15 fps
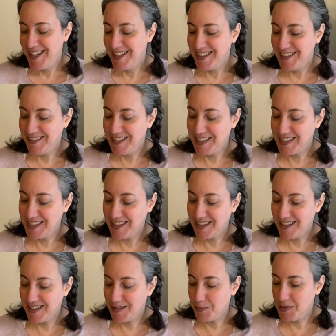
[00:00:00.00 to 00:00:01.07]
So I just
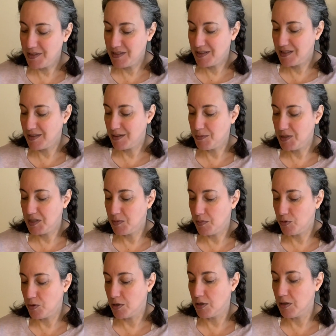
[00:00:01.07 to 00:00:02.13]
thought, I'm gonna
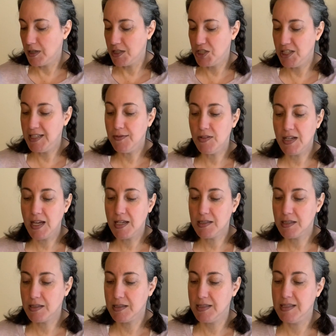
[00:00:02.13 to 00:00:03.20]
support her. And she even has
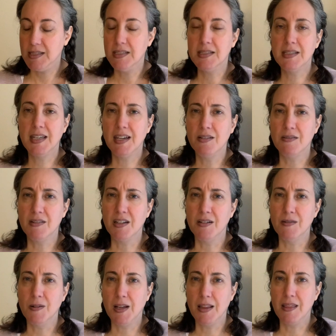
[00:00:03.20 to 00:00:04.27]
a discount
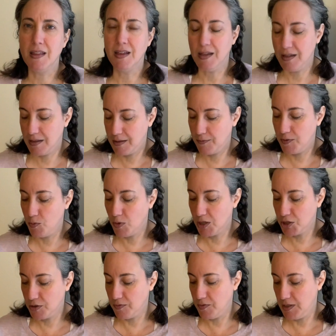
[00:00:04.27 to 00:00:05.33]
code, I think. If you watch
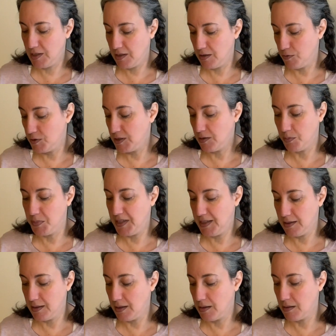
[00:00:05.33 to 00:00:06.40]
her videos, it'll be
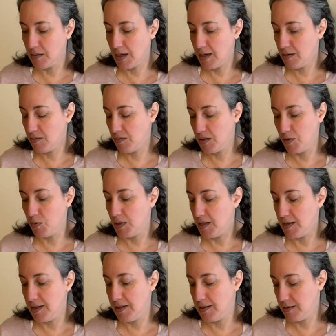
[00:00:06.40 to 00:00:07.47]
in there. I don't know what
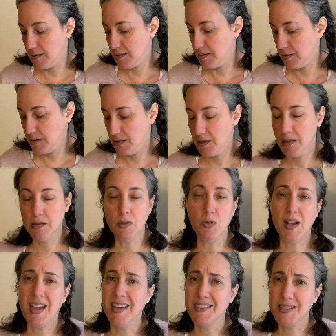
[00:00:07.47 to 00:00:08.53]
it is. Don't
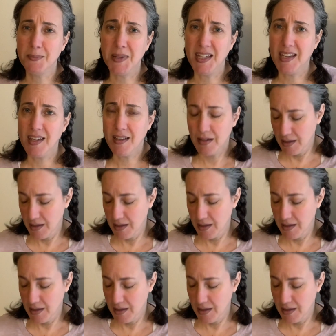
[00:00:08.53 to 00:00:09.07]
ask me.